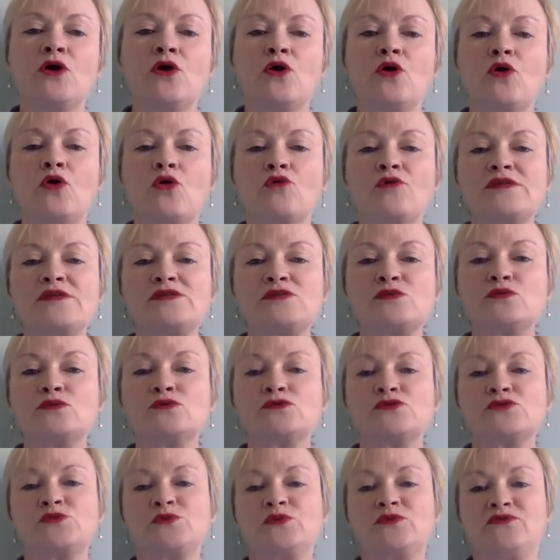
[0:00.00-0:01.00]
or it ought
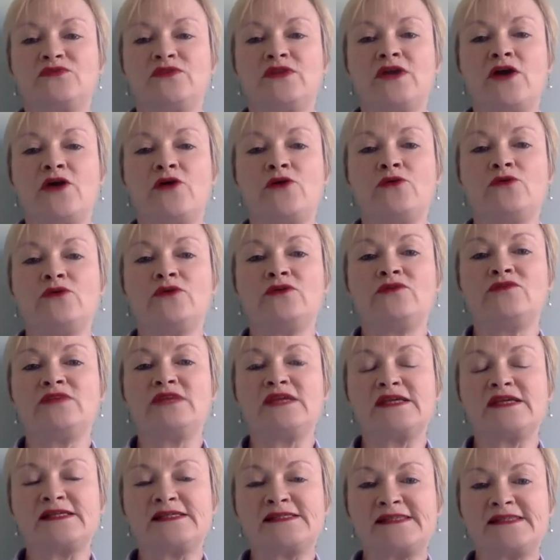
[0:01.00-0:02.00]
to have known, of the
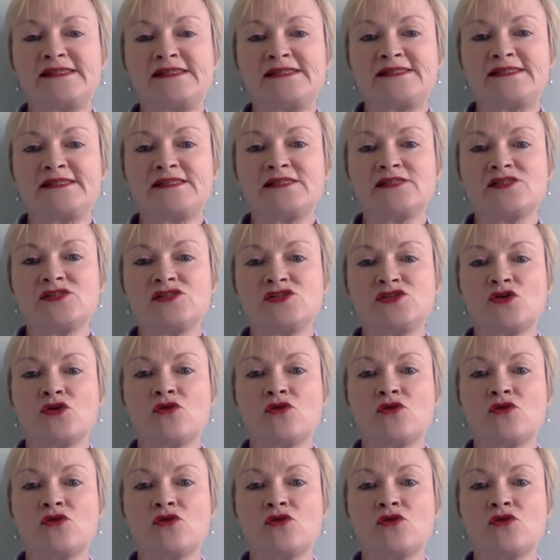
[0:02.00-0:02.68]
existence